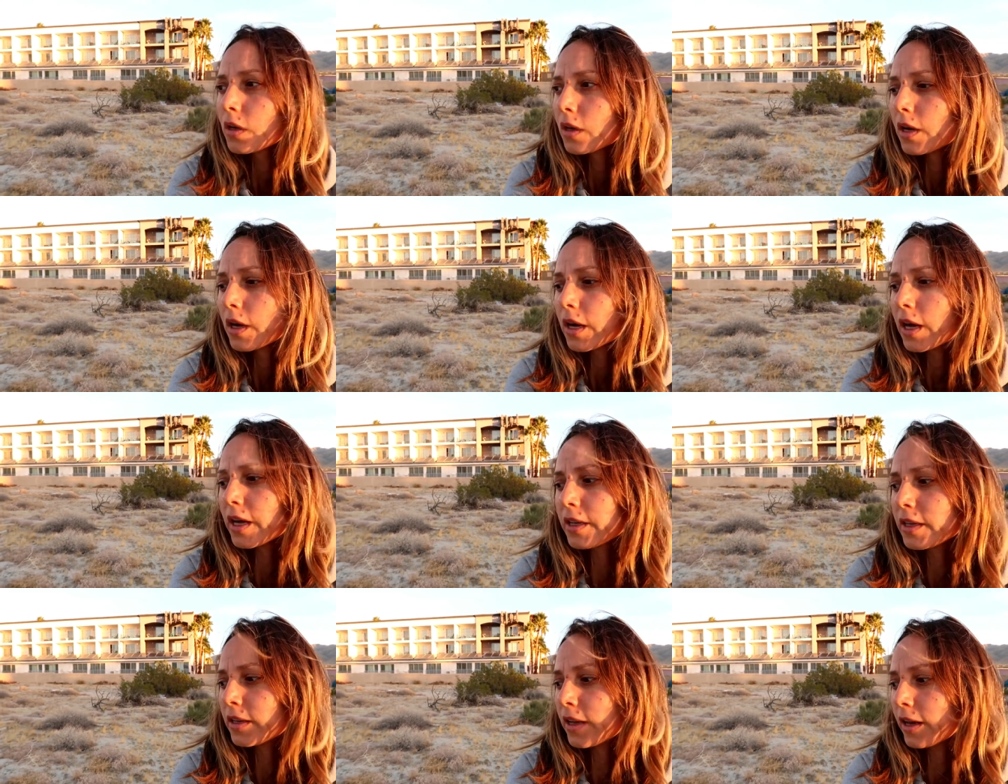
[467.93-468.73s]
I
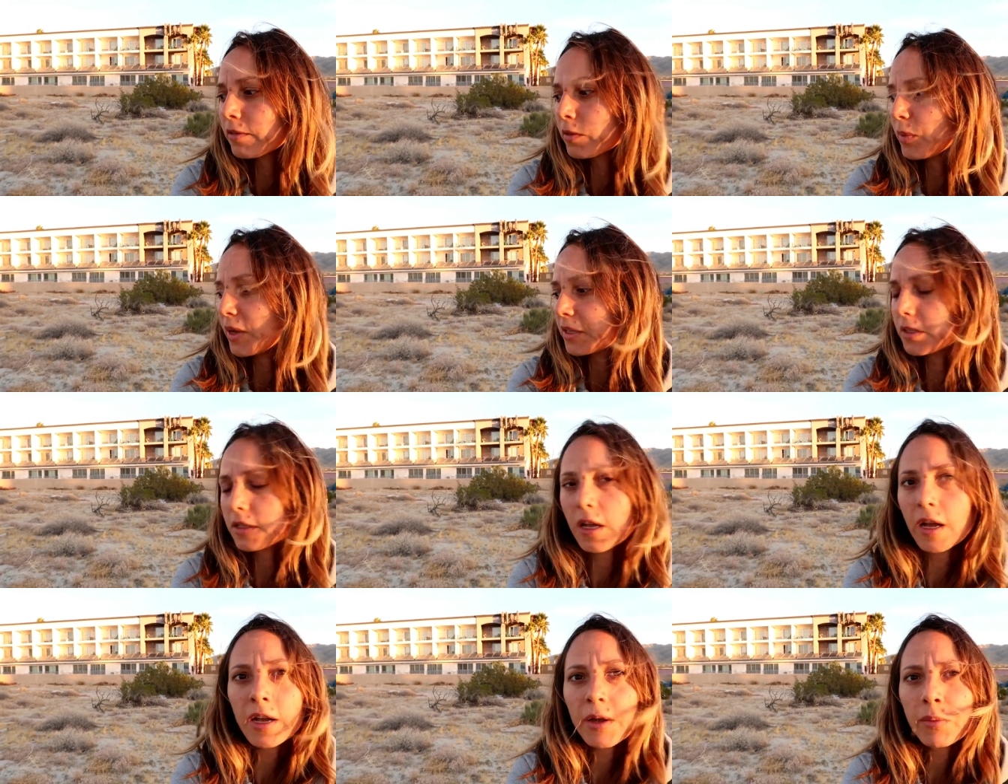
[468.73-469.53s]
didn't have the best
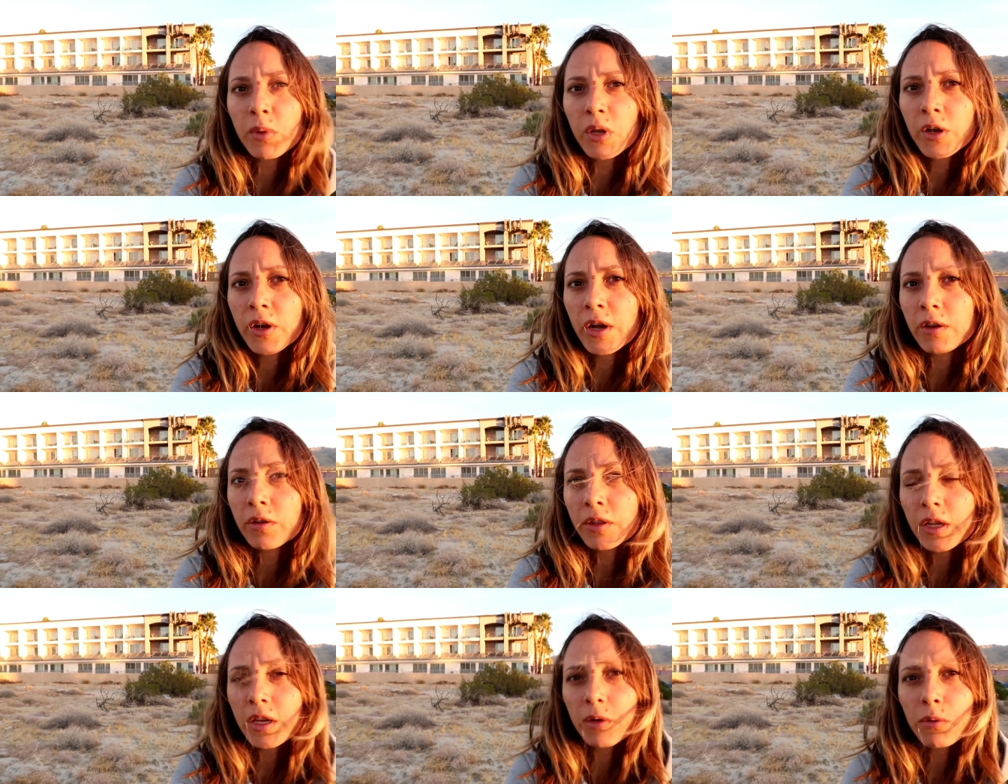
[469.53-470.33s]
time here. I don't
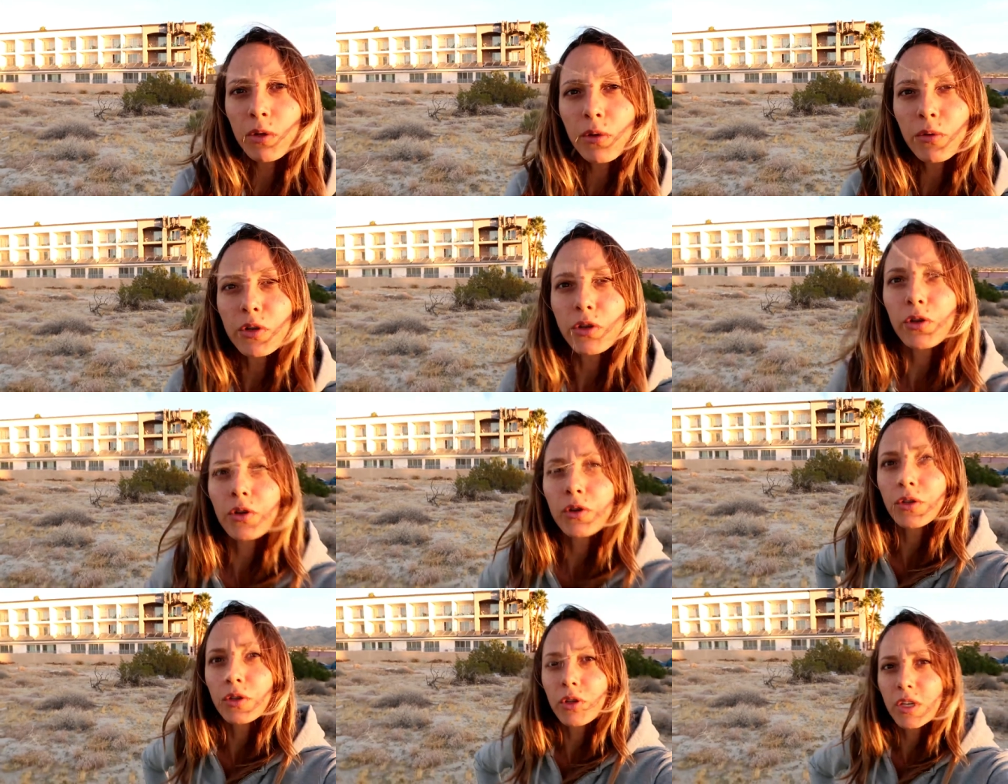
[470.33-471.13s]
think I'm going to
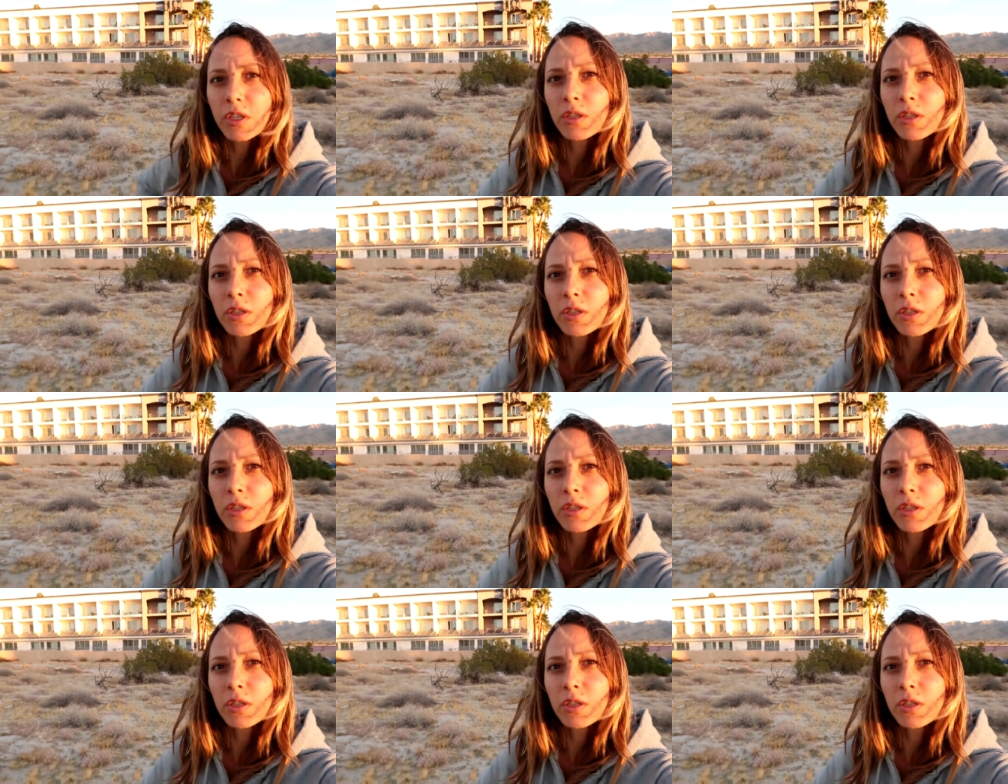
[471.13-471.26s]
return to this